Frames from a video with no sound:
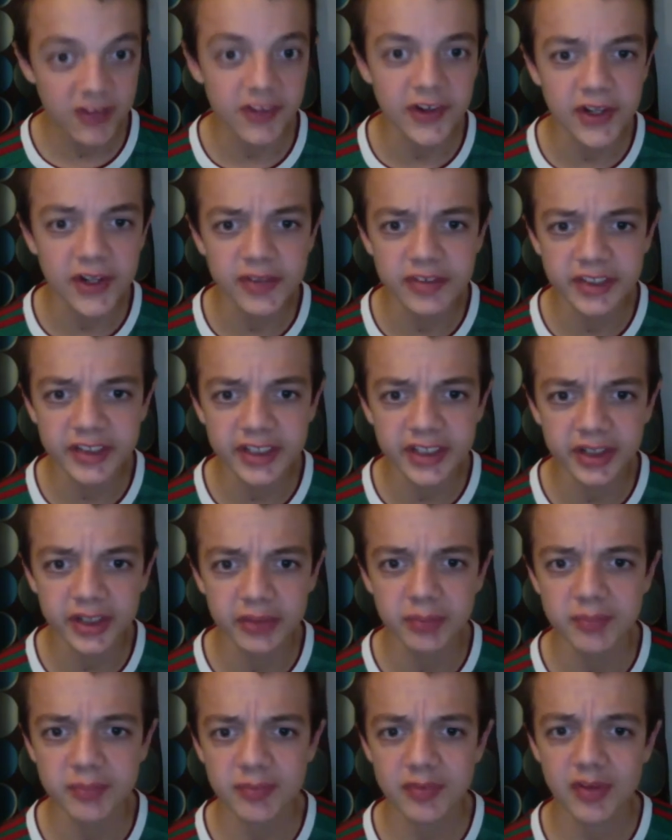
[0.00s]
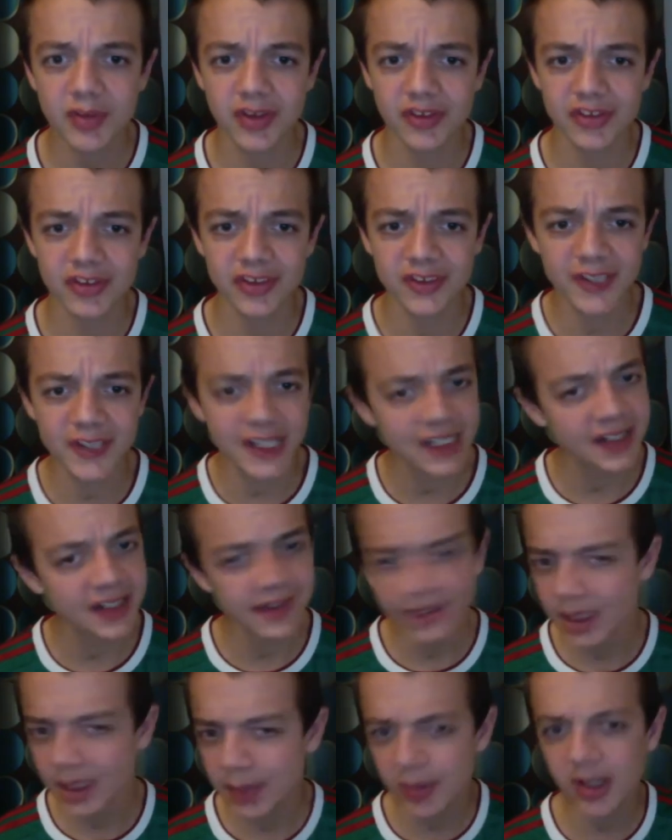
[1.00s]
a new video. Until then,
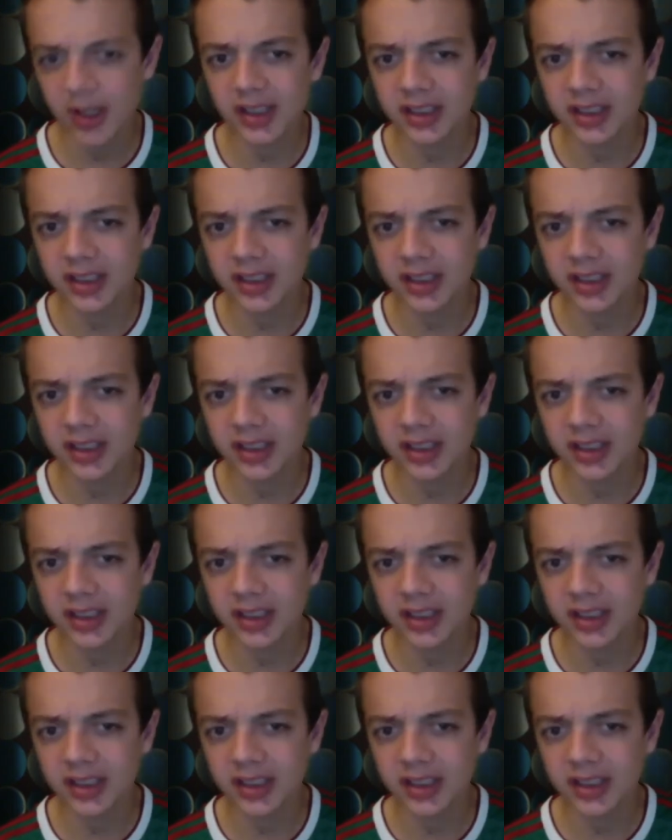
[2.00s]
goodbye,